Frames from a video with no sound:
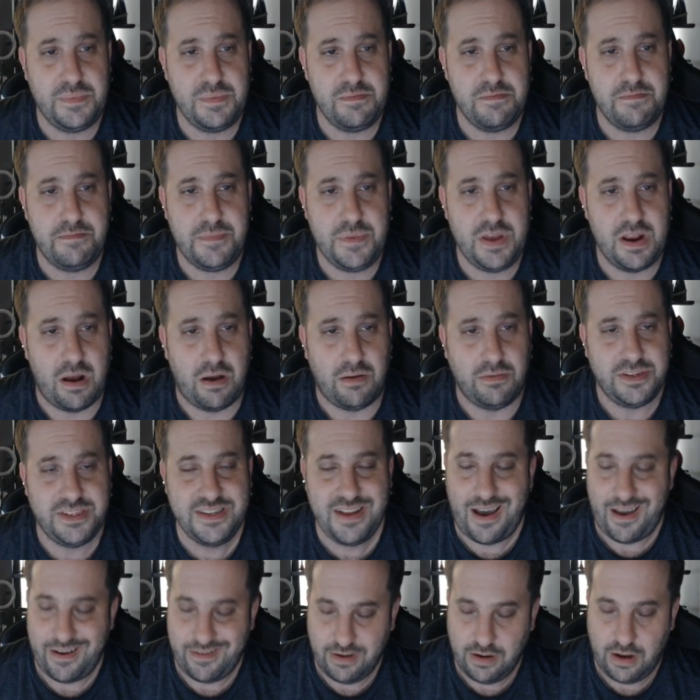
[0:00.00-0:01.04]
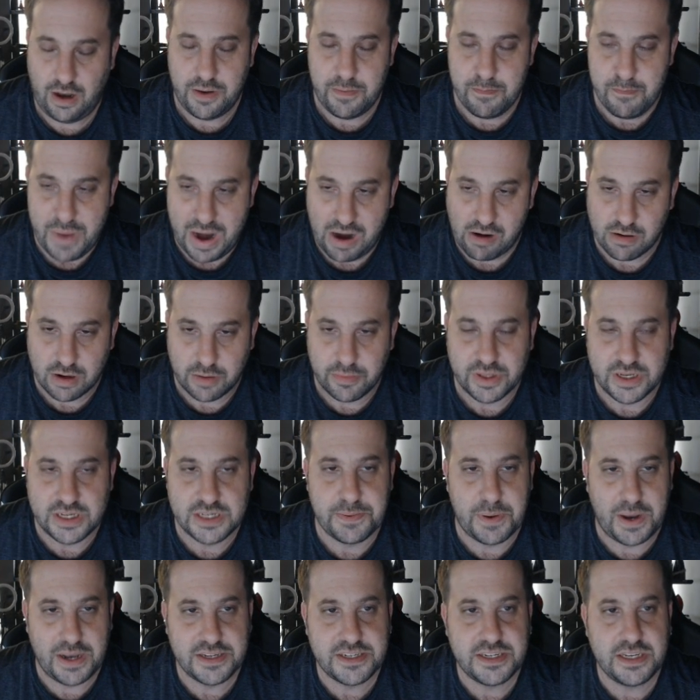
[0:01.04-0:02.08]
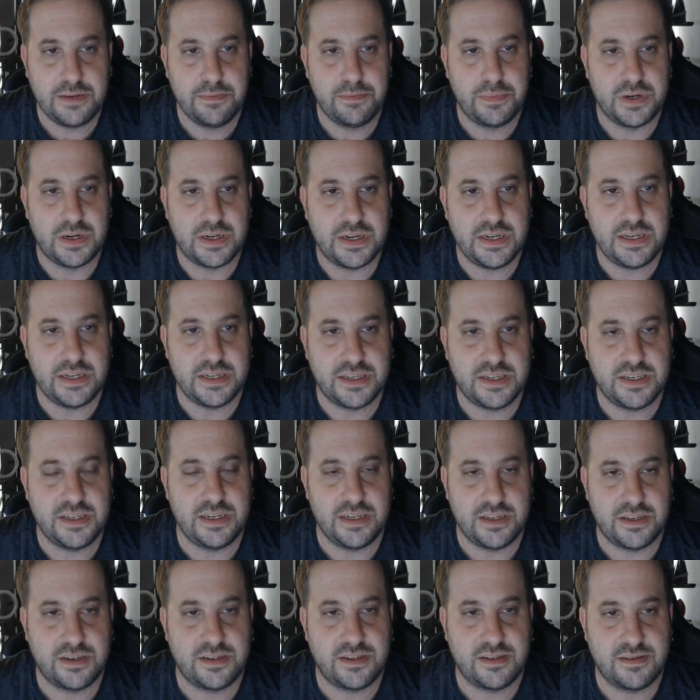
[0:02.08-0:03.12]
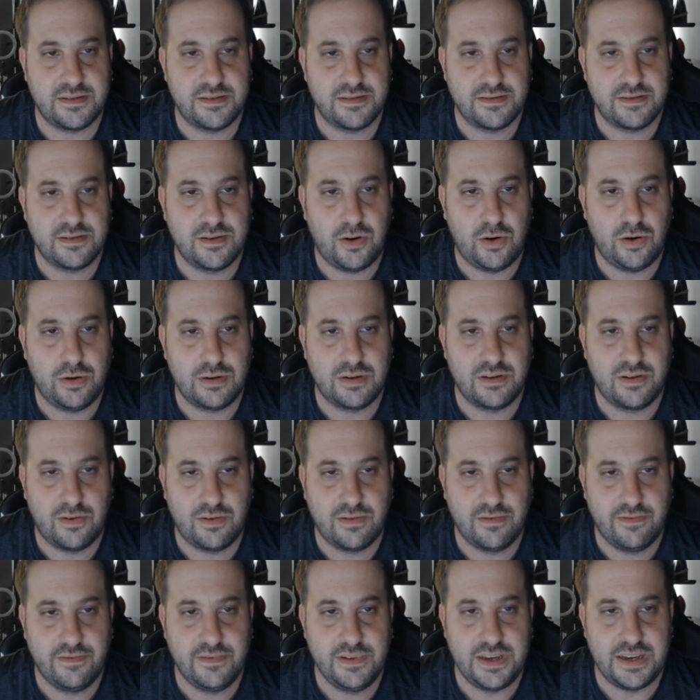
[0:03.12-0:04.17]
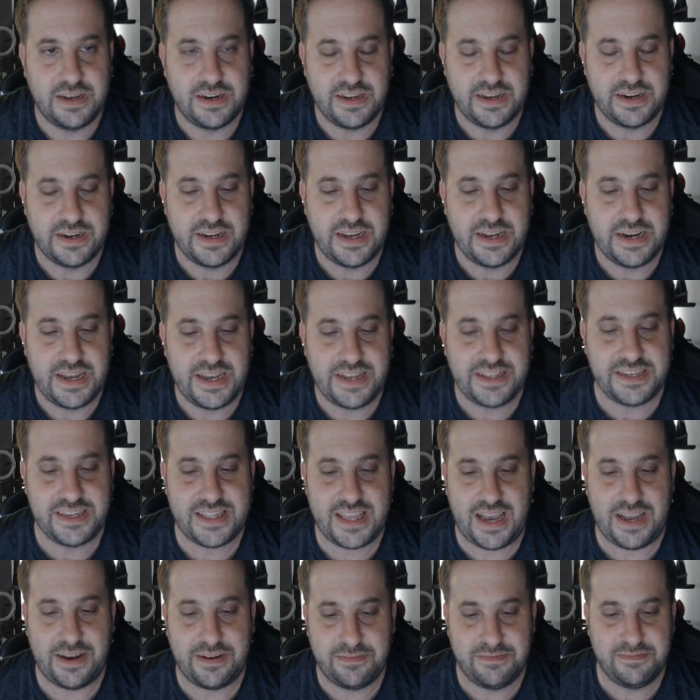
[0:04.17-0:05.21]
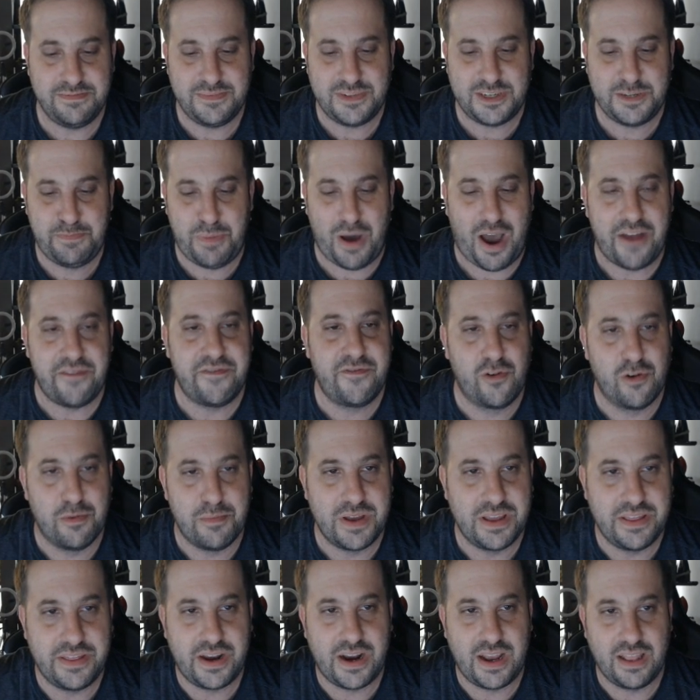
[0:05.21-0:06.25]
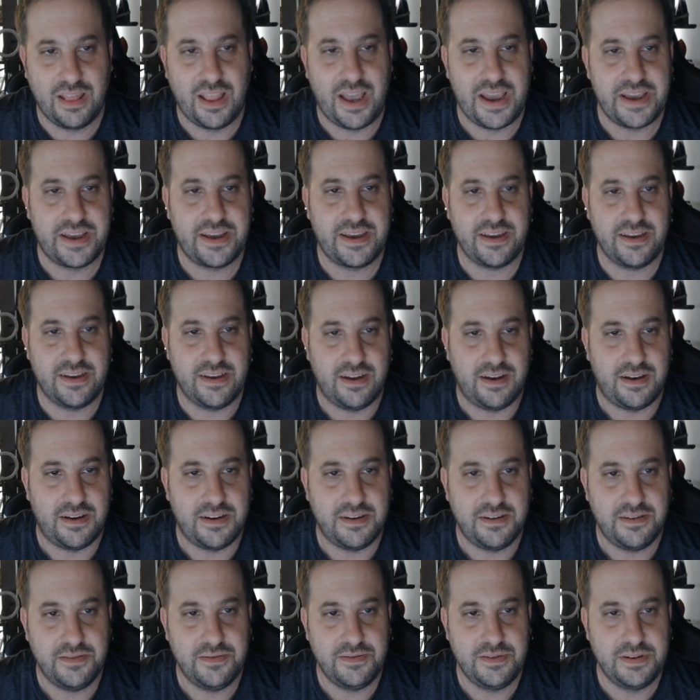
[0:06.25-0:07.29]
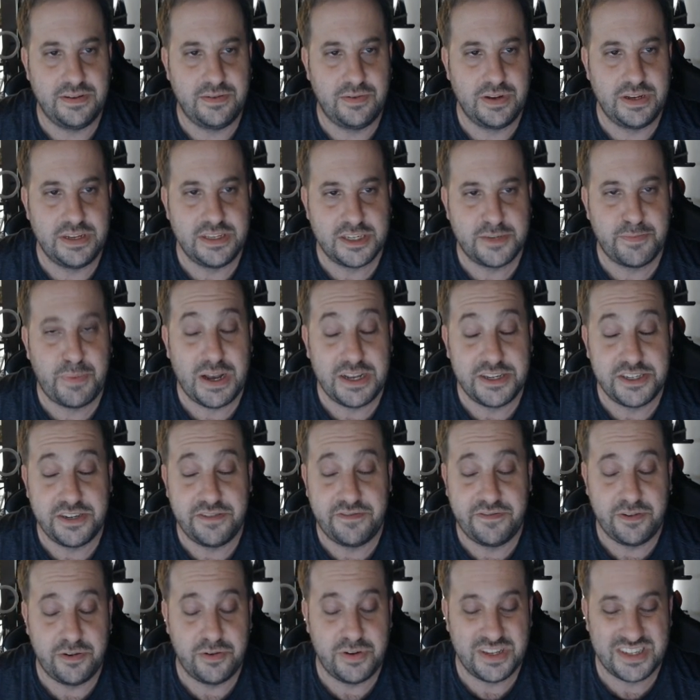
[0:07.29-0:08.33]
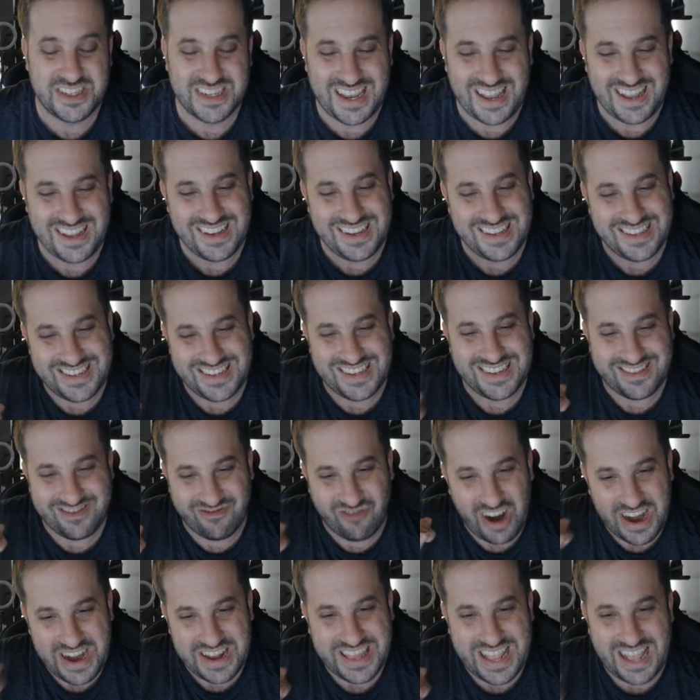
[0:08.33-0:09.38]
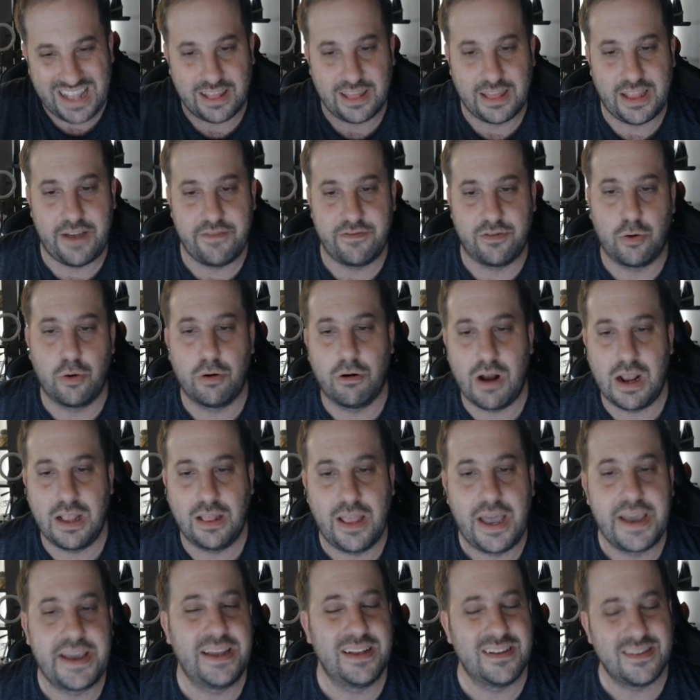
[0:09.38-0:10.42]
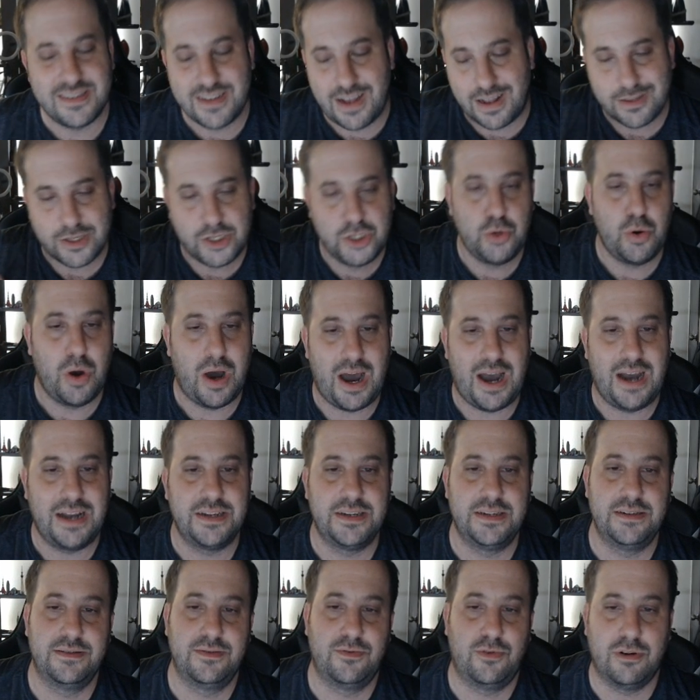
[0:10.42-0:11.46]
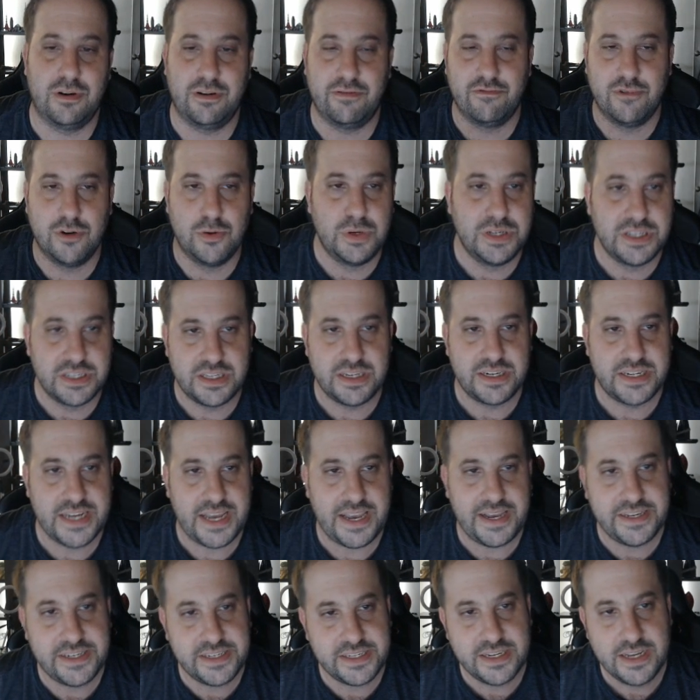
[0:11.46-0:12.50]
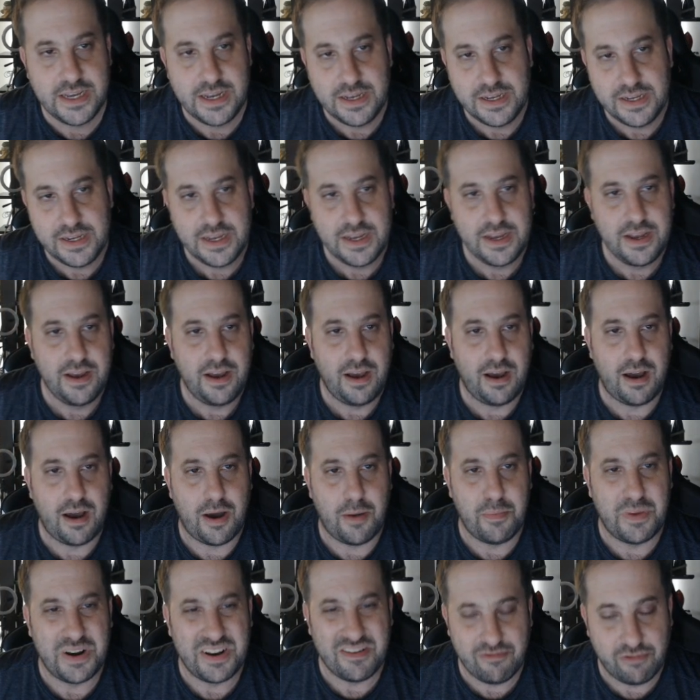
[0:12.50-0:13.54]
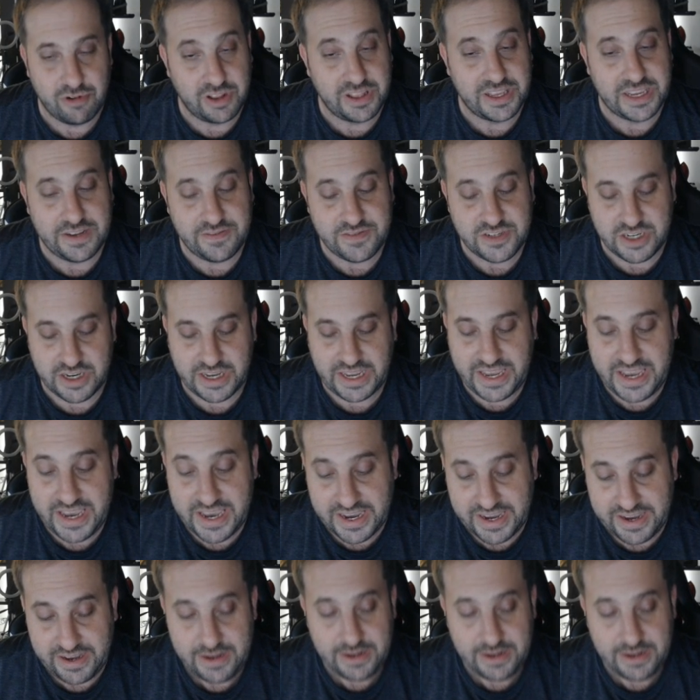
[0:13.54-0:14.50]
You know, it's not unbearably spicy, but it hits that spot for me that I like in spicy food. It's right at that level where I like it. It's not too hot where it ruins the taste, but it really gives you a kick.